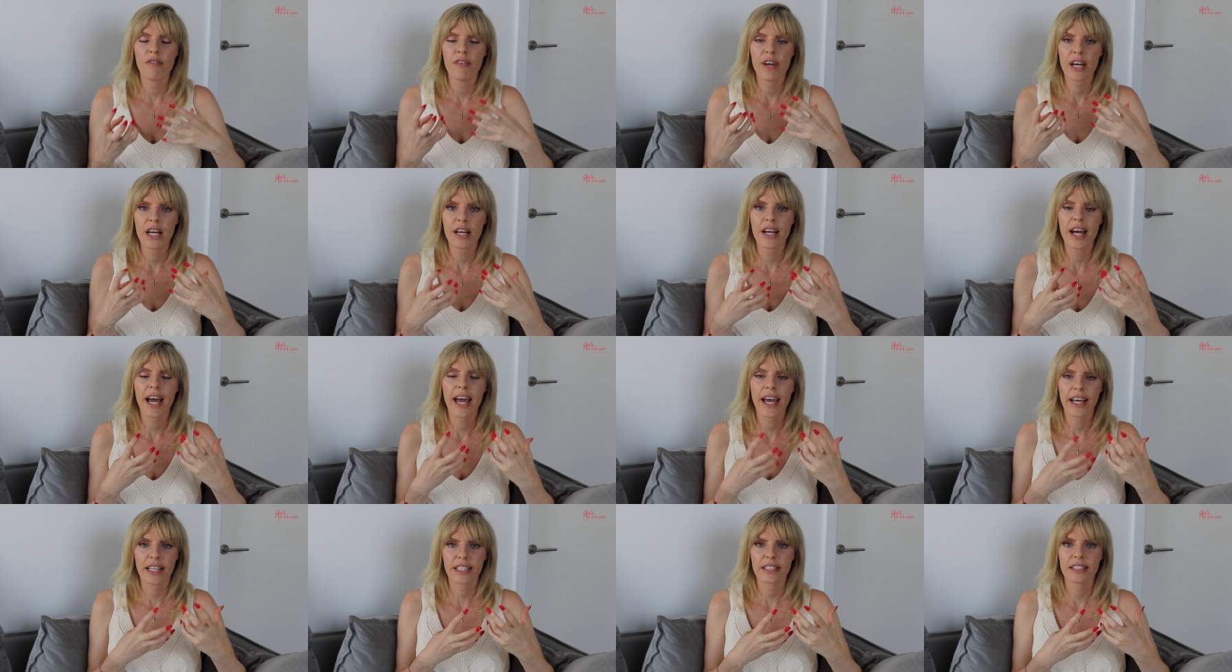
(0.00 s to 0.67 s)
their
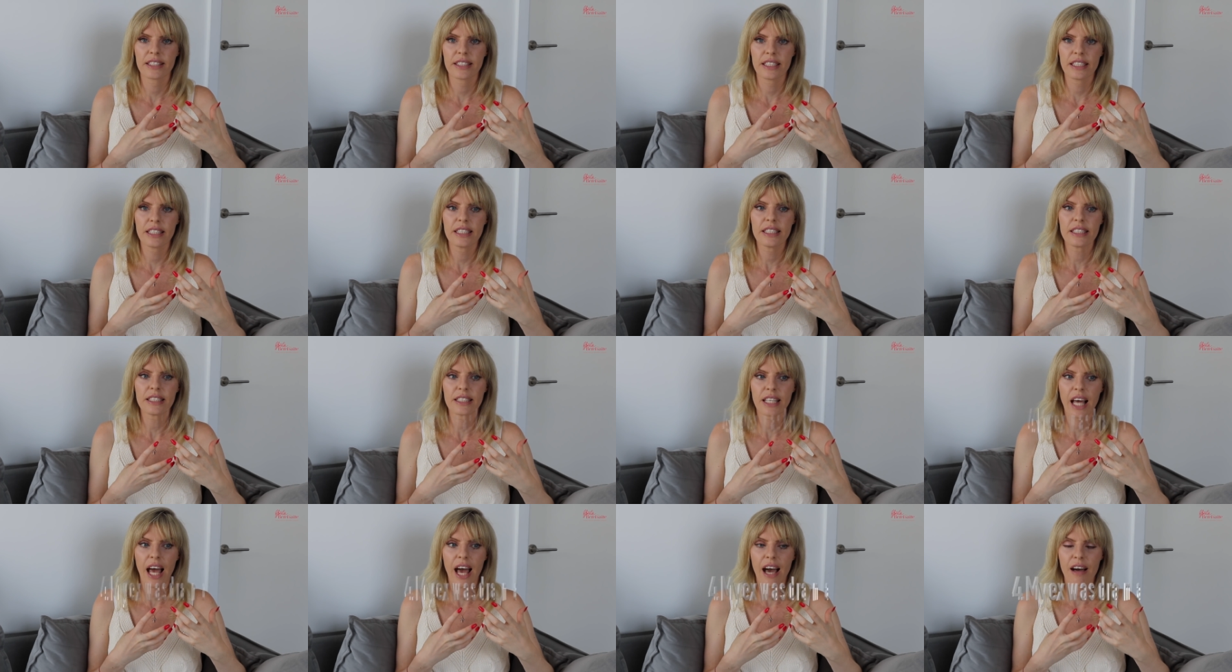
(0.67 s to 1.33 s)

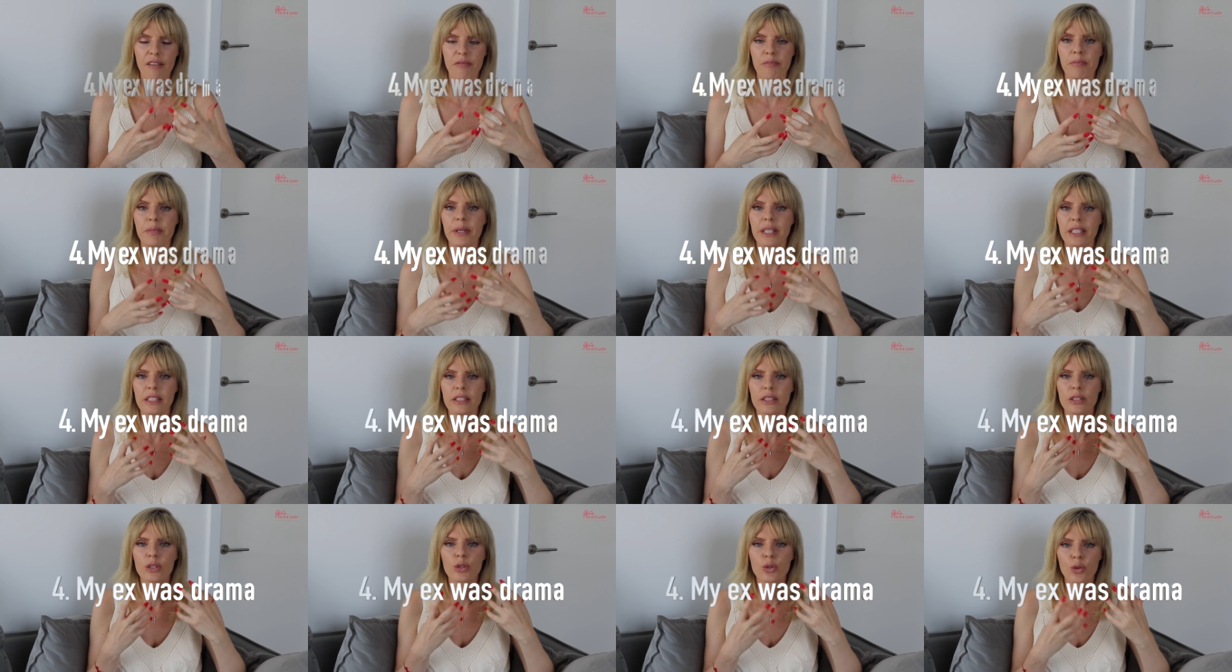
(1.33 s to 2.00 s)
exes have
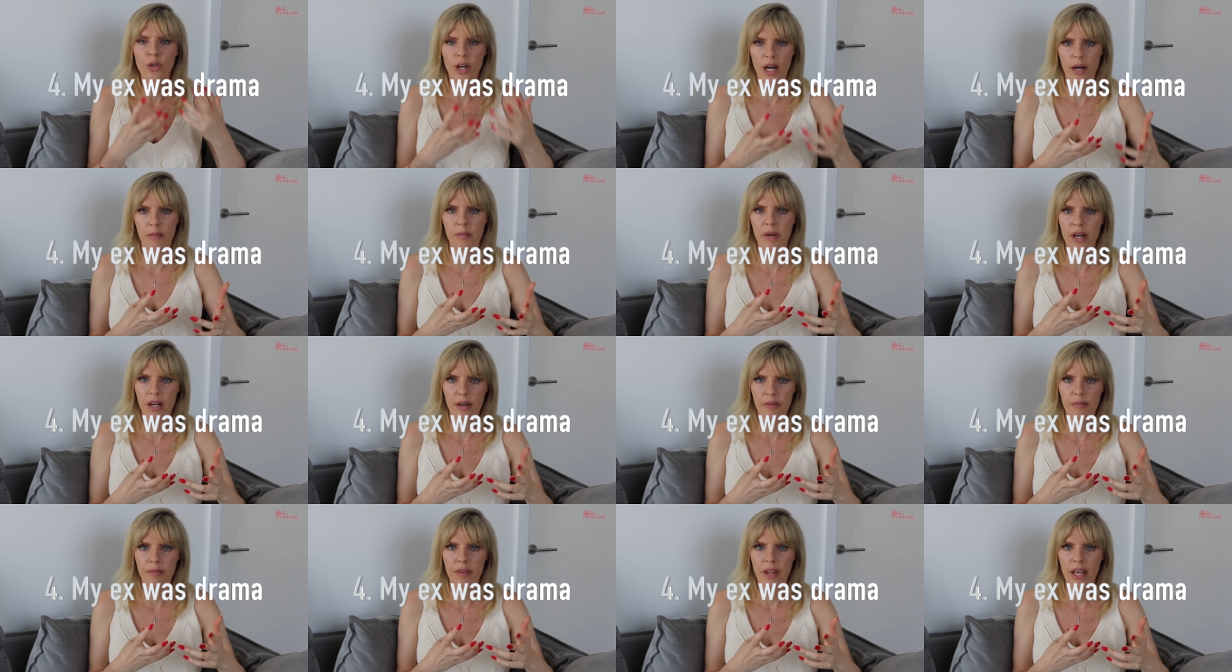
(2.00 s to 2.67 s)
been drama.